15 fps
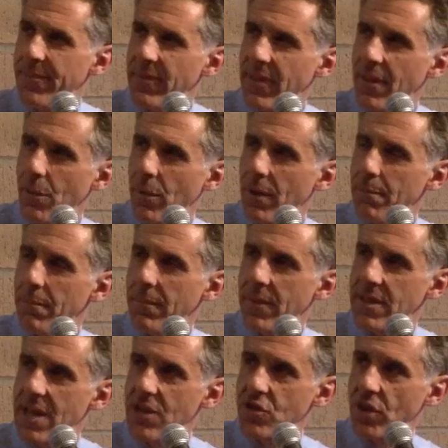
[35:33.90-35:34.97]
There were
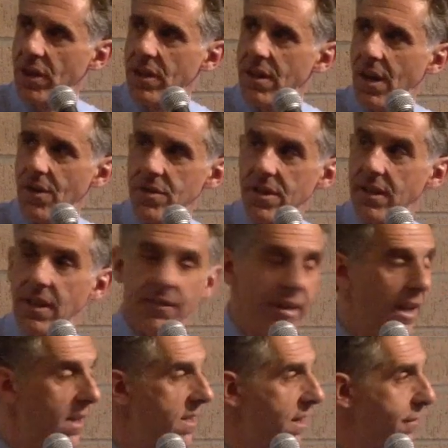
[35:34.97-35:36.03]
essentially no
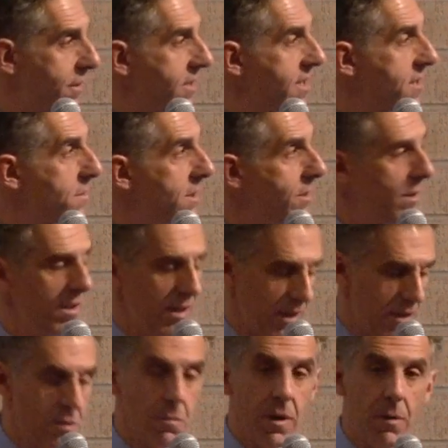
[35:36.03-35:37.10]
significant differences between the
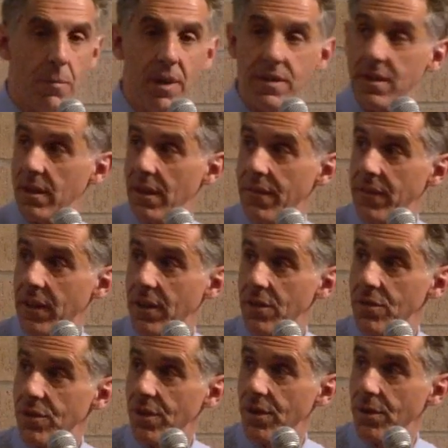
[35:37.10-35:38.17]
experimental and the
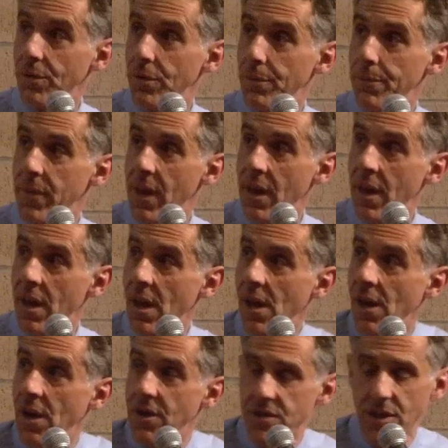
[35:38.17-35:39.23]
control group.
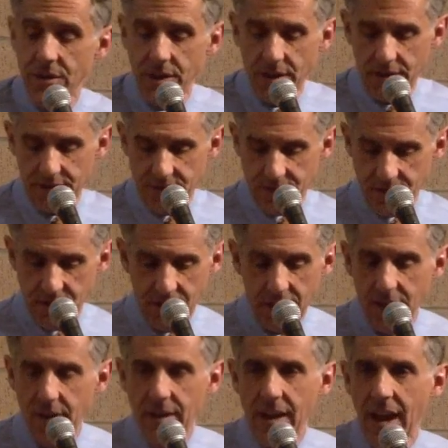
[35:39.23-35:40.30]
So here are
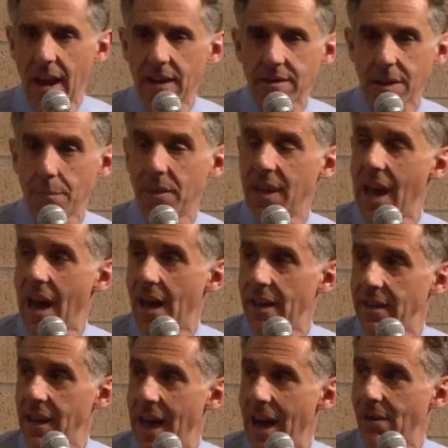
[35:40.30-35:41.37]
some of
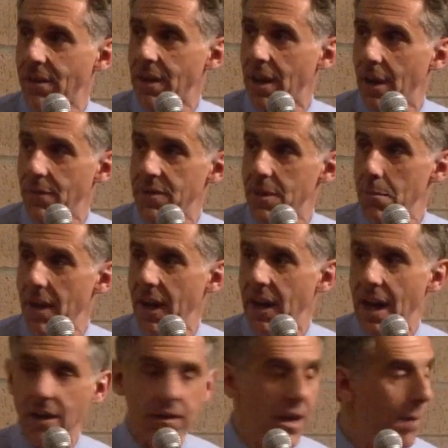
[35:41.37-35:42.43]
the outcomes, the main
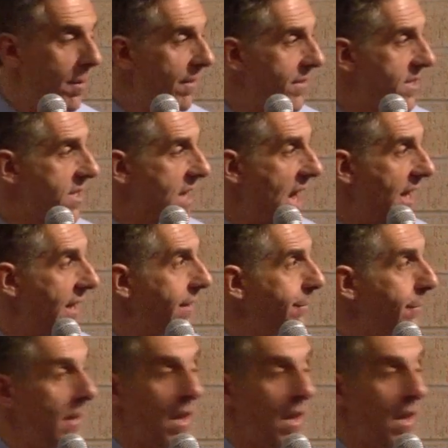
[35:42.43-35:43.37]
outcome of the study.